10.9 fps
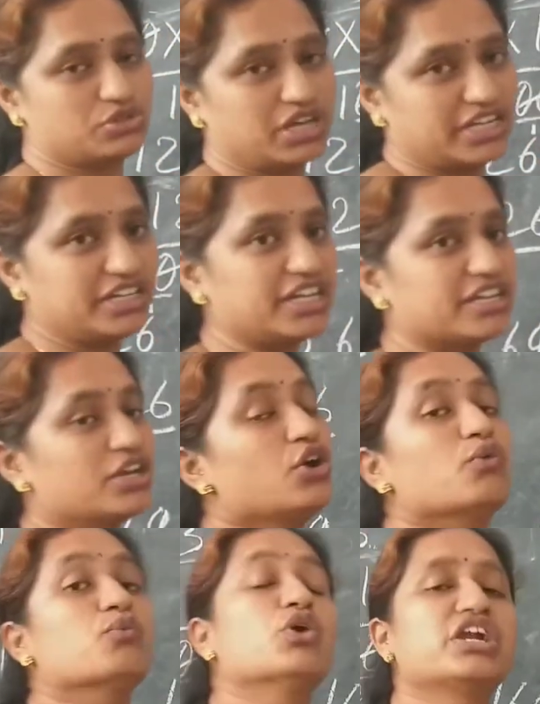
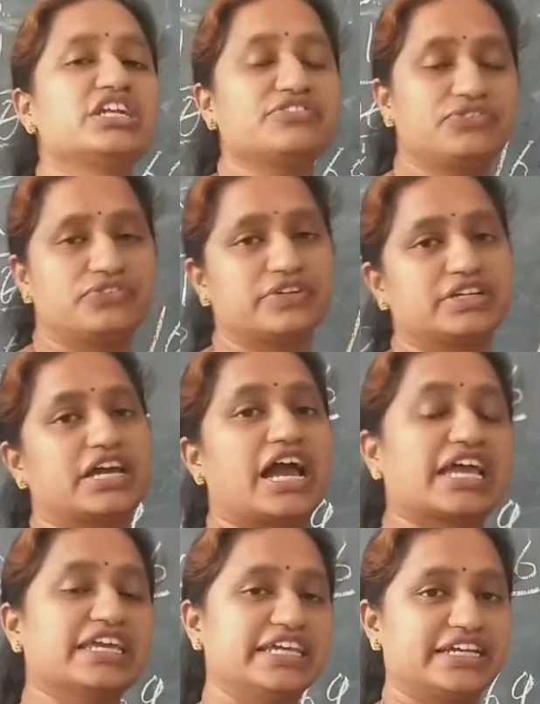100. What if
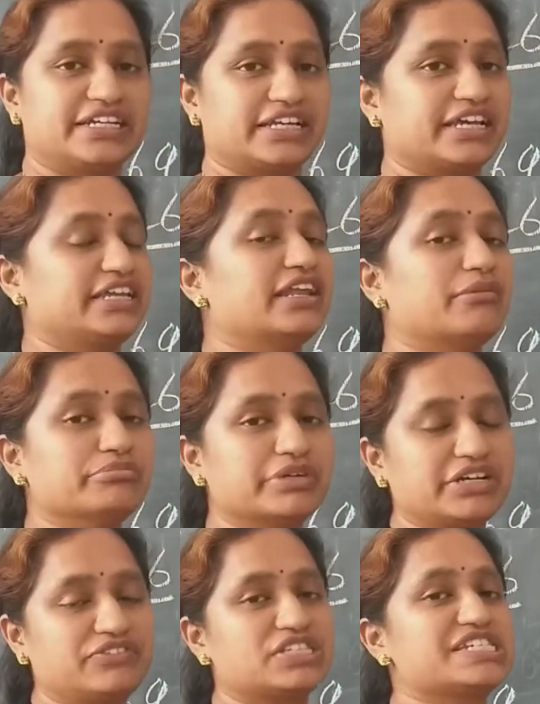I get a
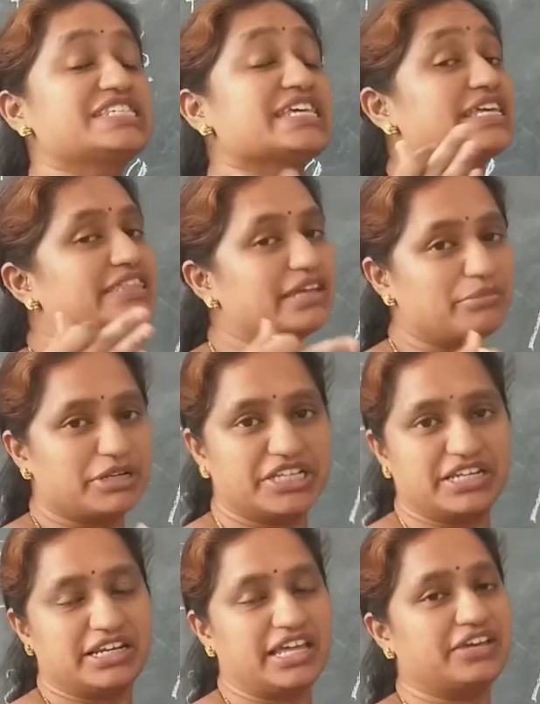number which is in the
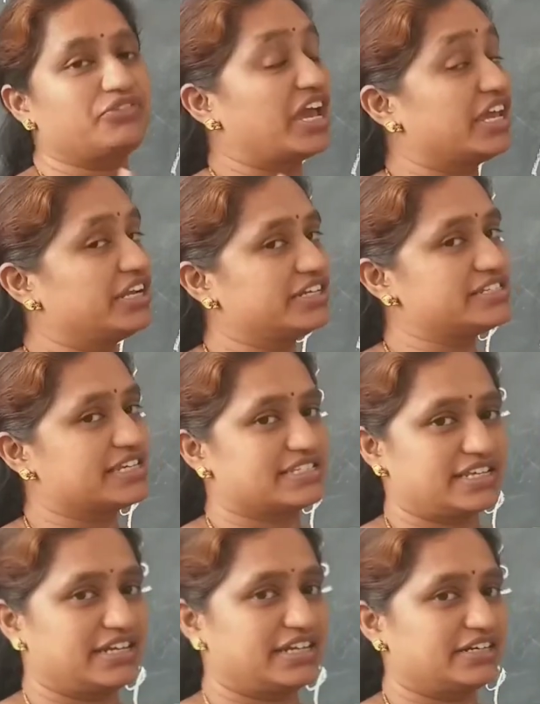middle, like 500,
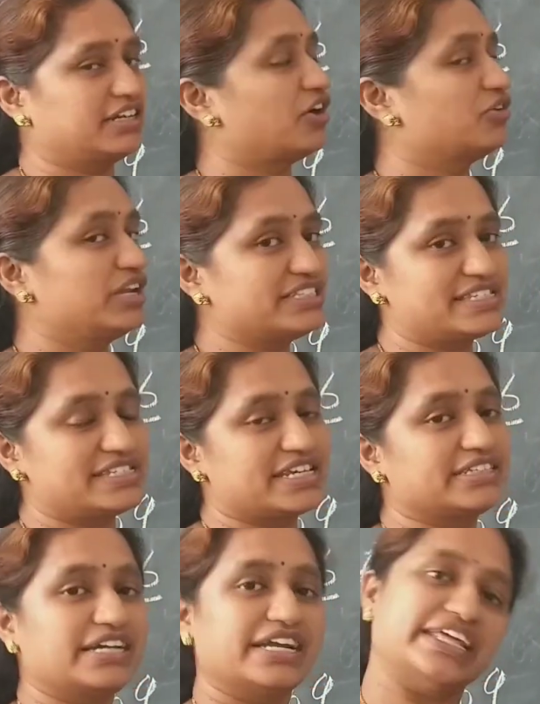600. Now let's
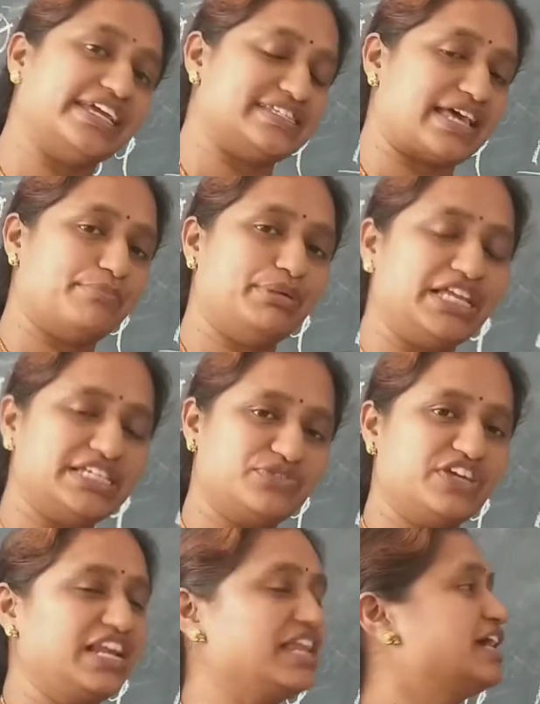take that example as
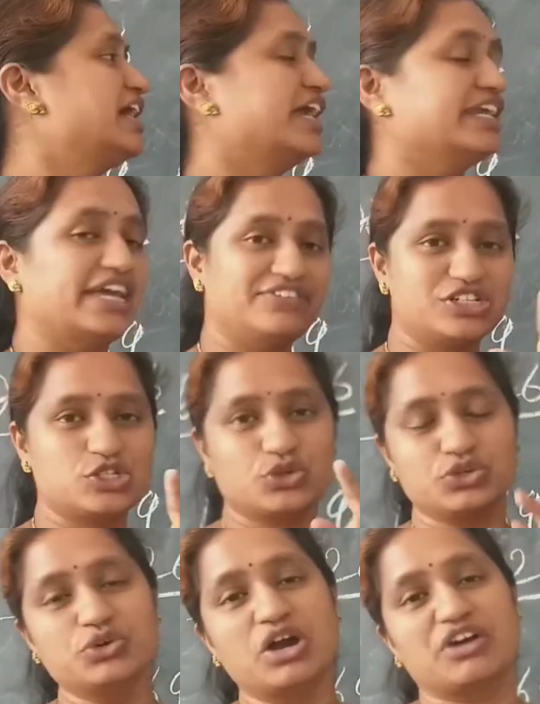well and I will show
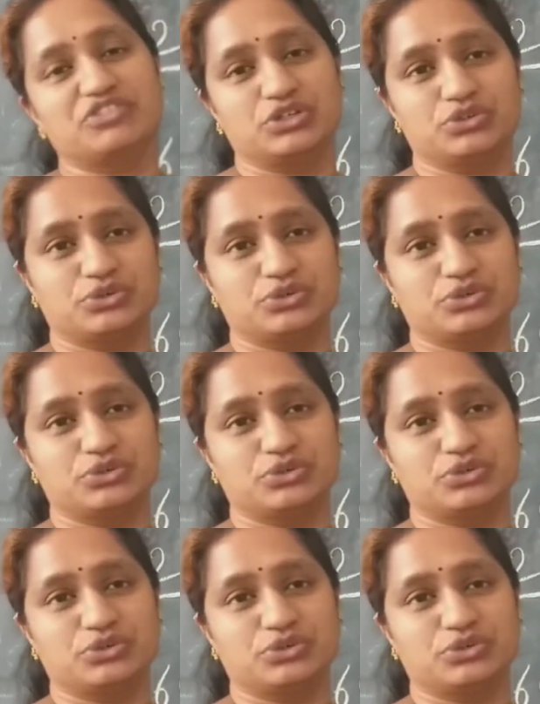you how to do